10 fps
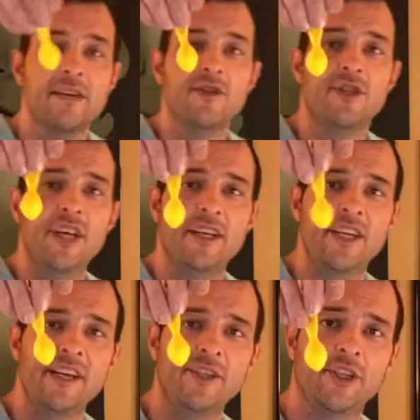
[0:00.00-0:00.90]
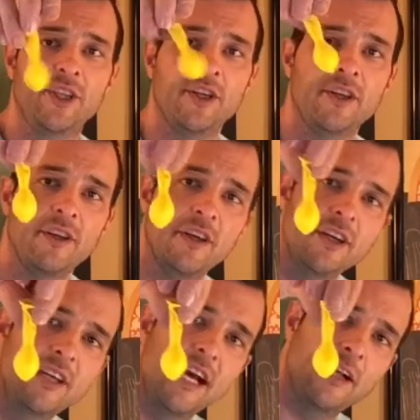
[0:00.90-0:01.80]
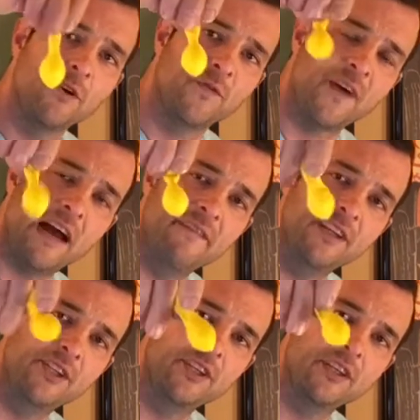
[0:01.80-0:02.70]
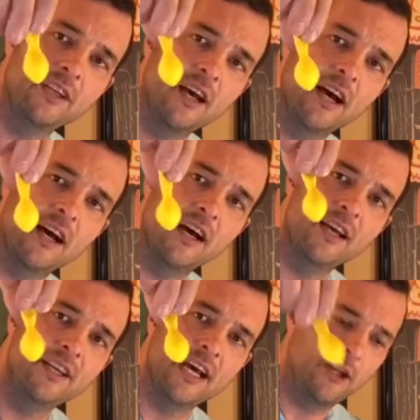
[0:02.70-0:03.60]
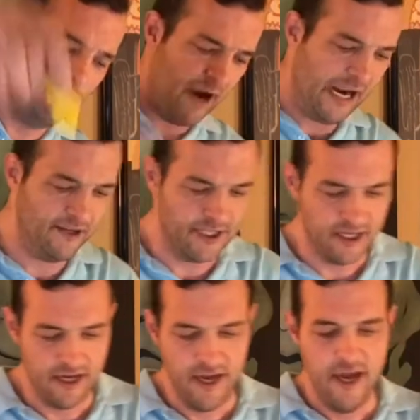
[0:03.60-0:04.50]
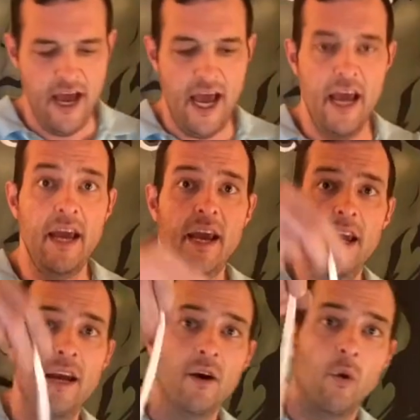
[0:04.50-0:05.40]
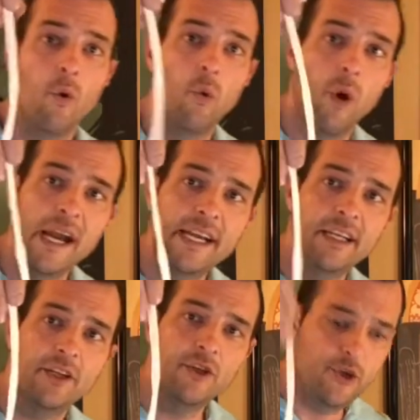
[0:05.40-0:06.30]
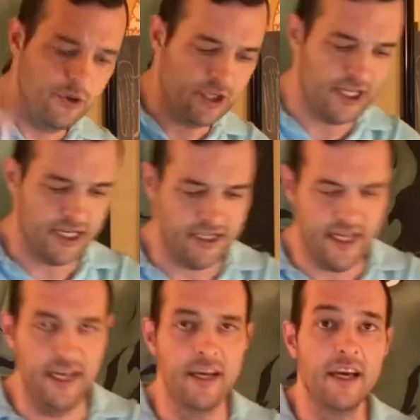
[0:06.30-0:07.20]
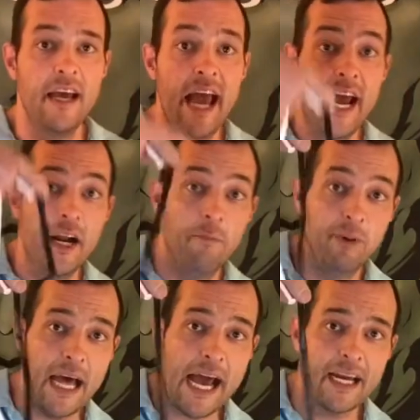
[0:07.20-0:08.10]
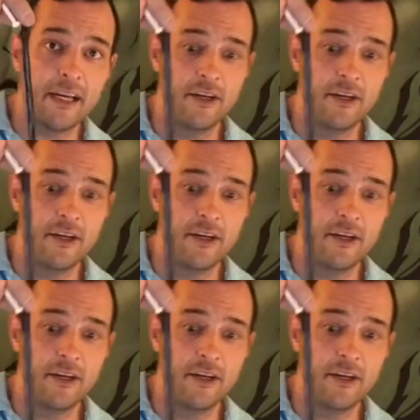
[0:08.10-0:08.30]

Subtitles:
6-inch yellow or 5-inch yellow round, a white 260, and a black